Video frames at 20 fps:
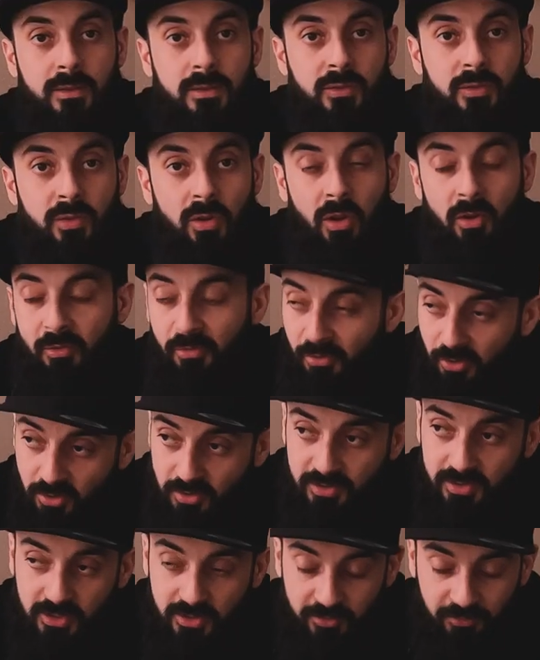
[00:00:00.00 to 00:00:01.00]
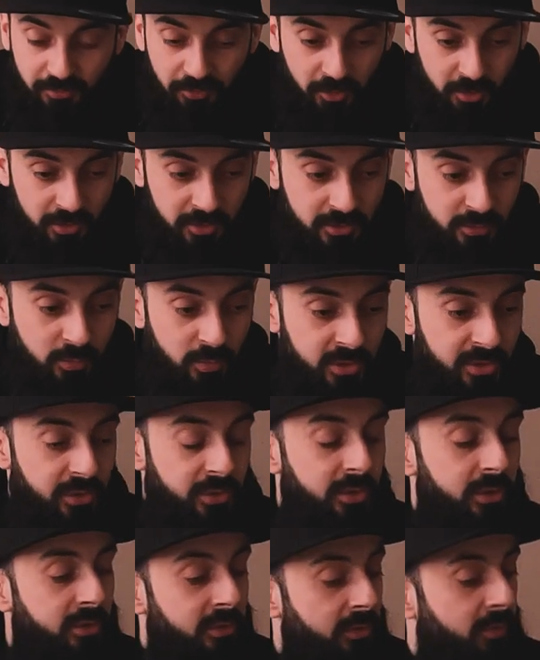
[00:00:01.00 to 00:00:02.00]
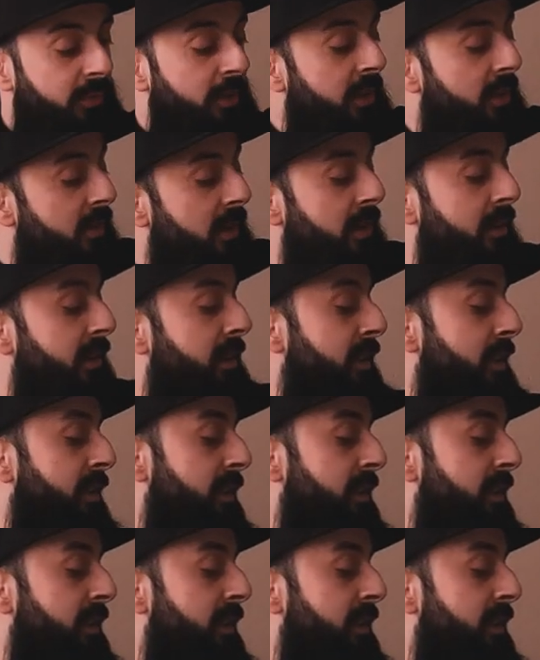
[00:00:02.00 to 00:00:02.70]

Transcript: So first things first, what you need to figure out